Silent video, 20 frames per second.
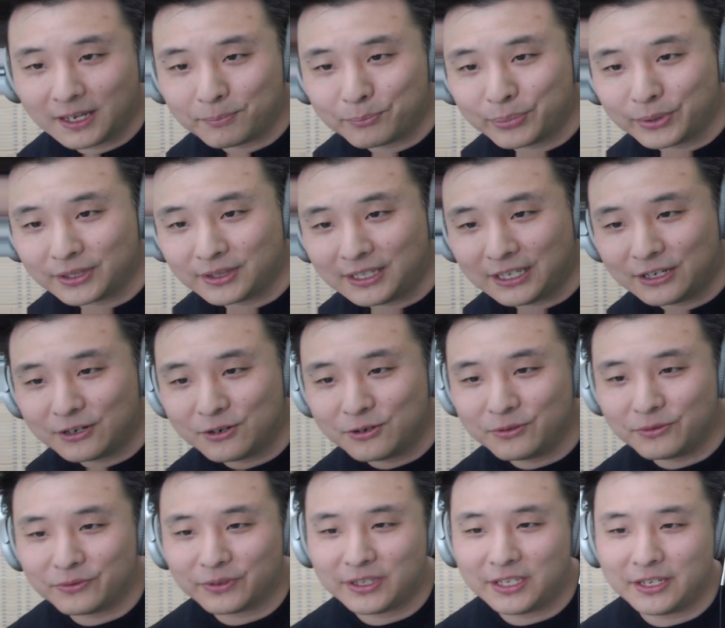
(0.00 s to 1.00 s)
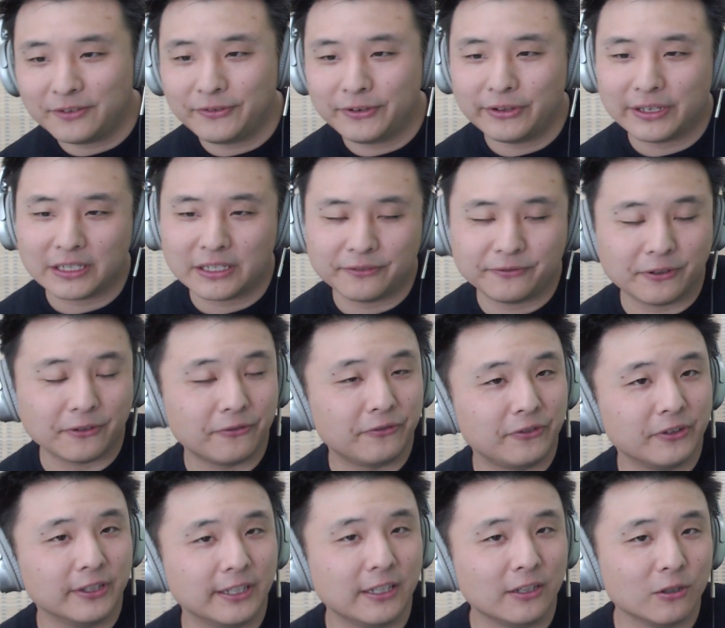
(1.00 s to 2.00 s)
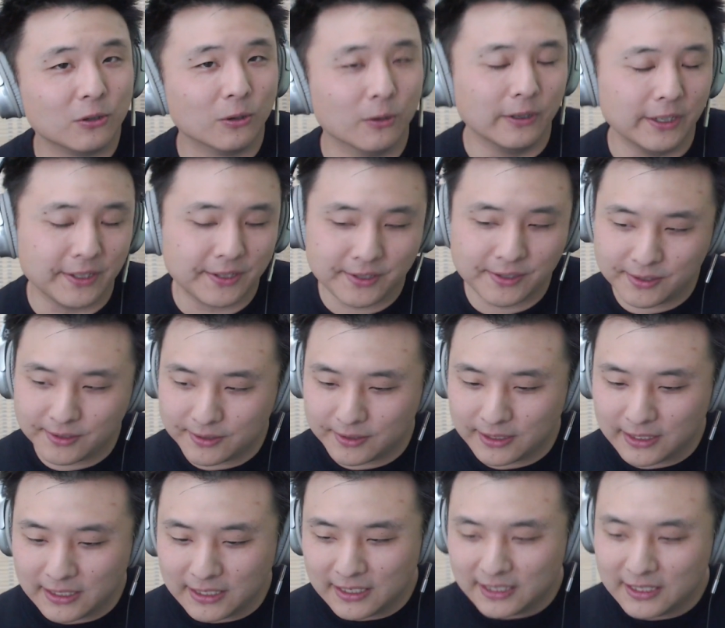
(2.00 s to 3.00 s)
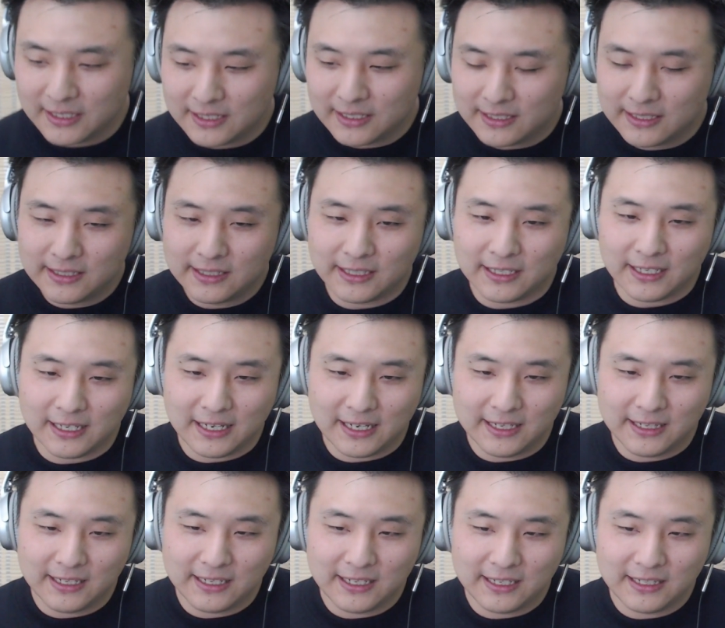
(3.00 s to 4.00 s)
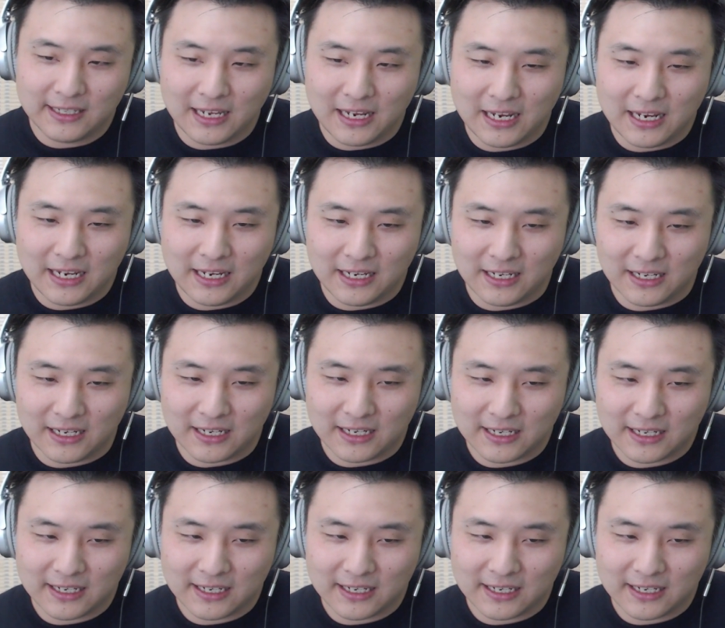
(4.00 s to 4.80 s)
but they don't give you like a fulfilling chorus. And then they